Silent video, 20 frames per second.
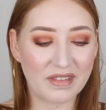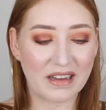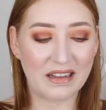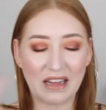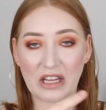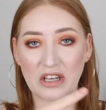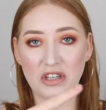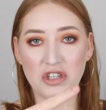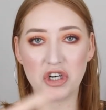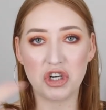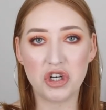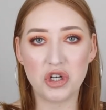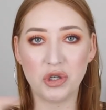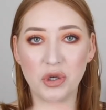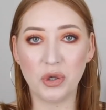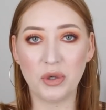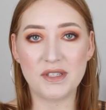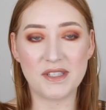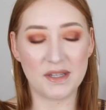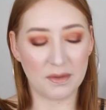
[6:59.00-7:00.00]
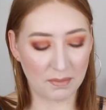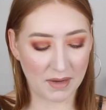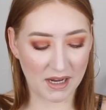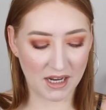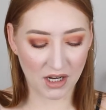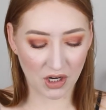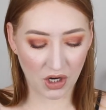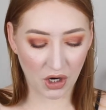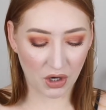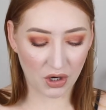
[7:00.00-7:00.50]
like it shoots at me,
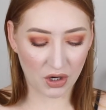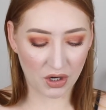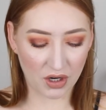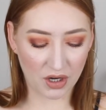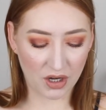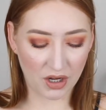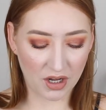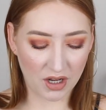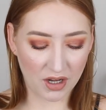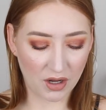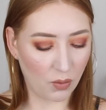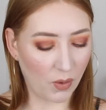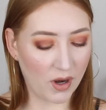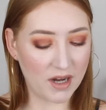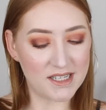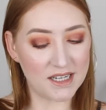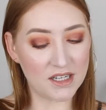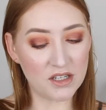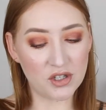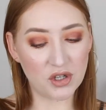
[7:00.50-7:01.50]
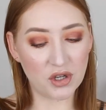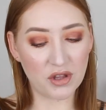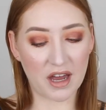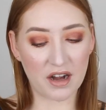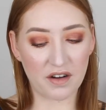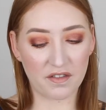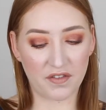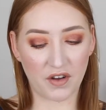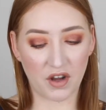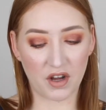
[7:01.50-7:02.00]
you know? Where it didn't do that
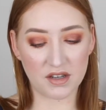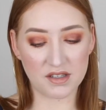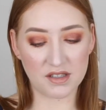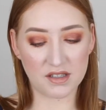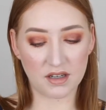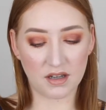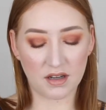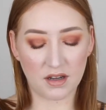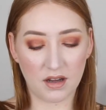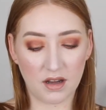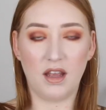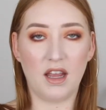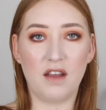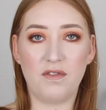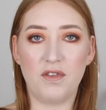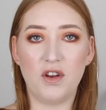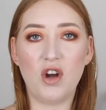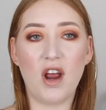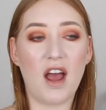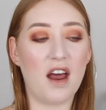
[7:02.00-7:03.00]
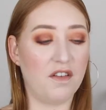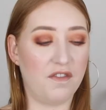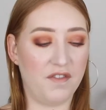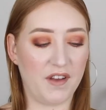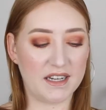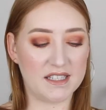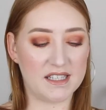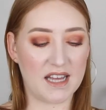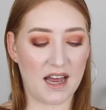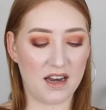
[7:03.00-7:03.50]
at first. If you know how to
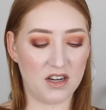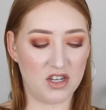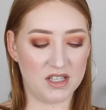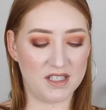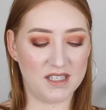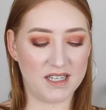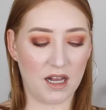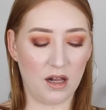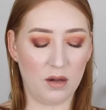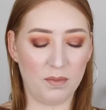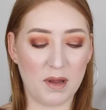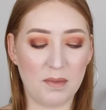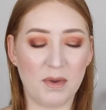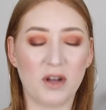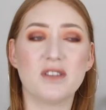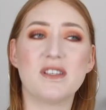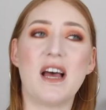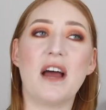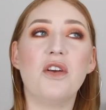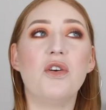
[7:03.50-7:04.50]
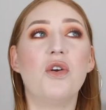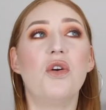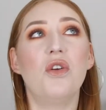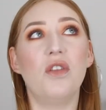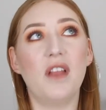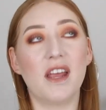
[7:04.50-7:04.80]
fix that, just tell me because I don't know,